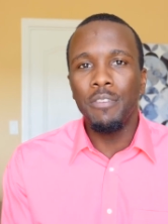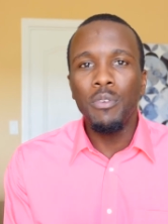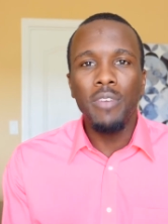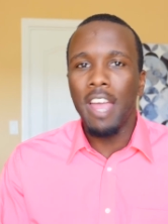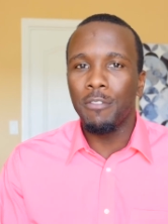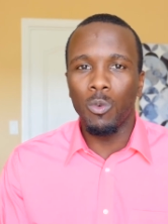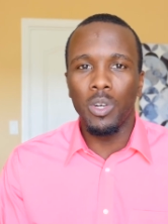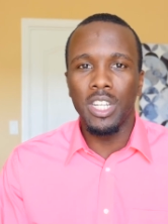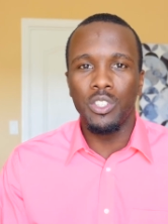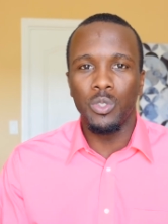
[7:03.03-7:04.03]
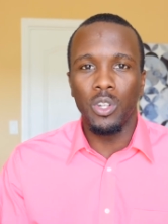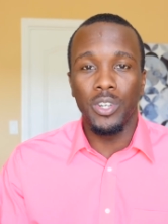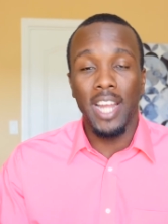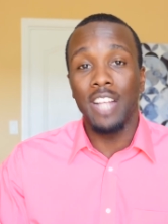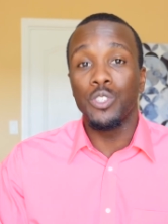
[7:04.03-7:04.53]
If you've ever wanted to
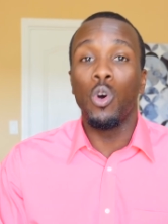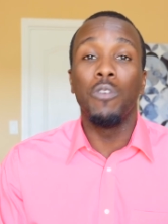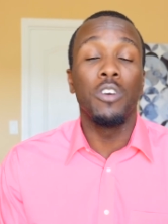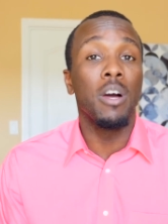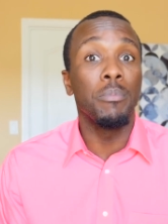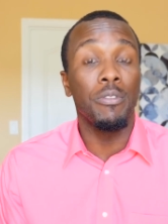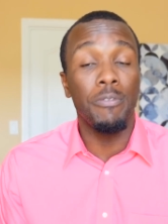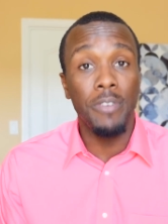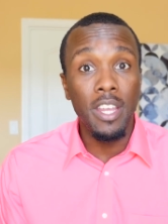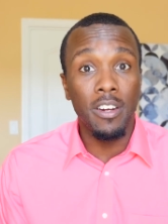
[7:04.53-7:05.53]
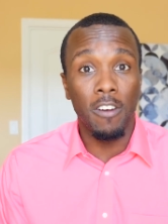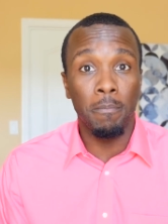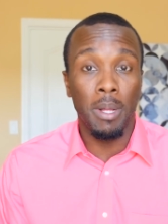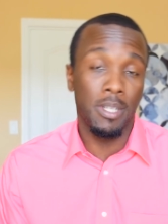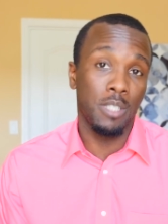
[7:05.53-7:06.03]
learn how to overcome your fear
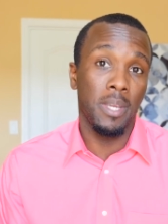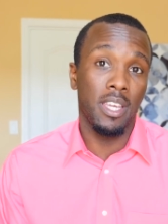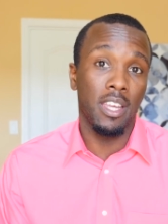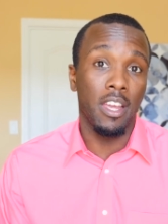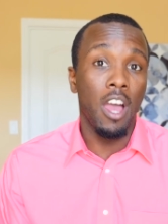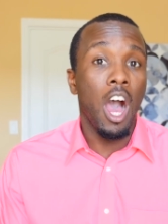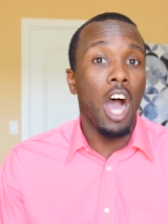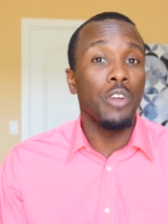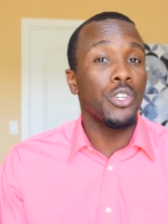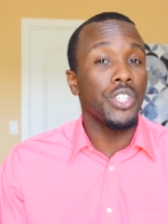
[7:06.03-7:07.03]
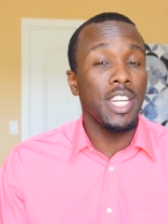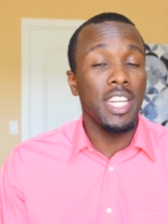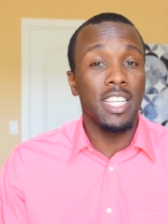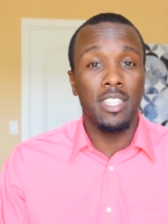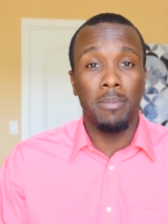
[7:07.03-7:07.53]
of public speaking,
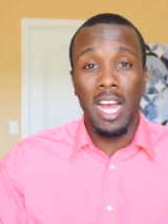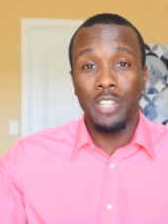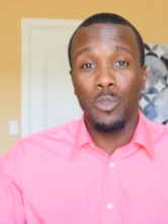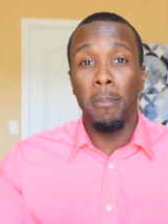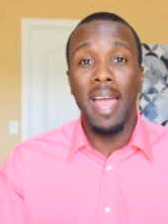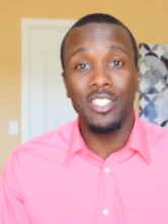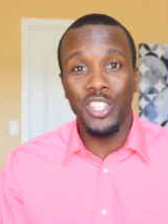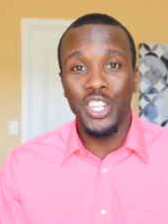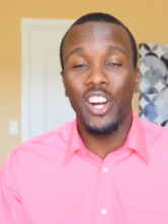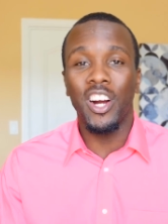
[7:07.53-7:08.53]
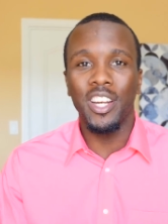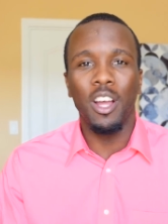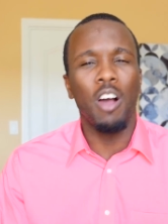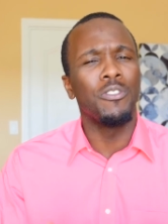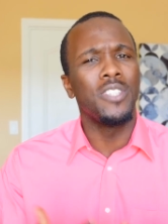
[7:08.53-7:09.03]
understanding how to master the art
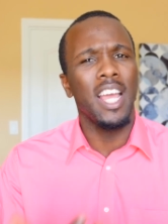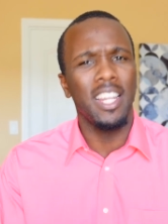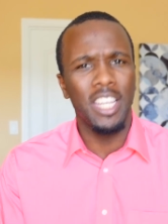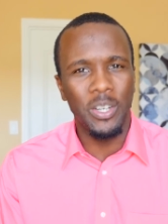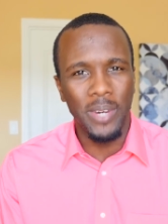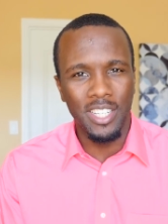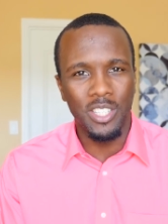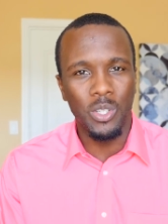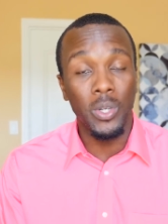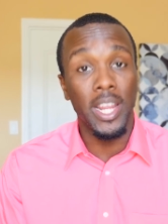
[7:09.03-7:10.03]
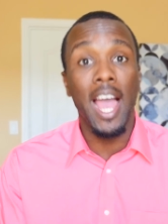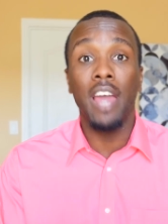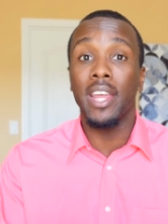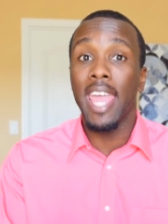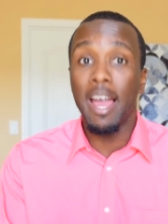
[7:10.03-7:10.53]
of telling great story,
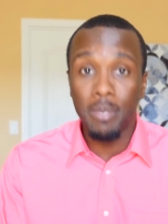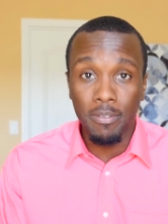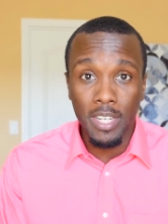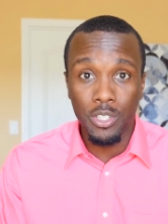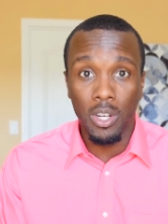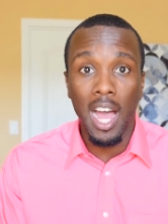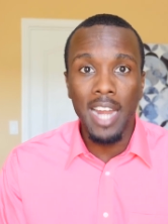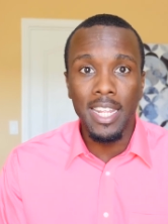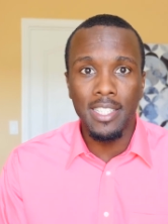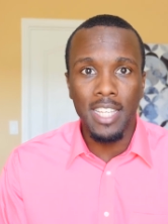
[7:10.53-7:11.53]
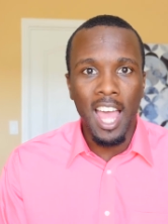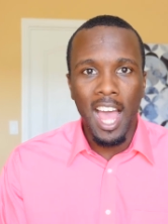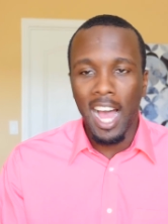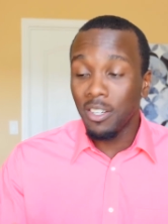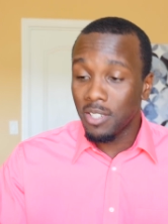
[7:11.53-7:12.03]
how to captivate your audience,
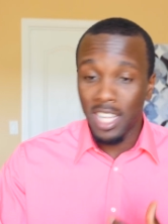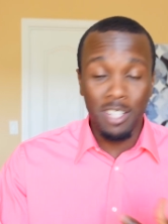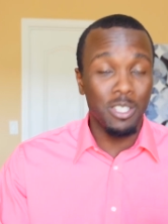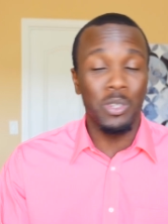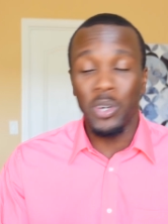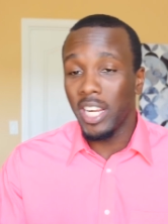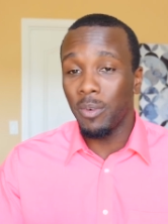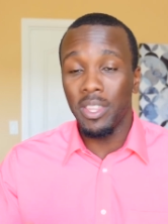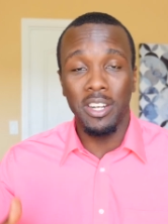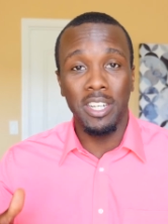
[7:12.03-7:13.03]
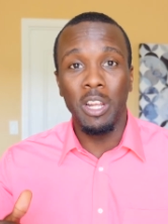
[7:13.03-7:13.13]
how to tell a story, whether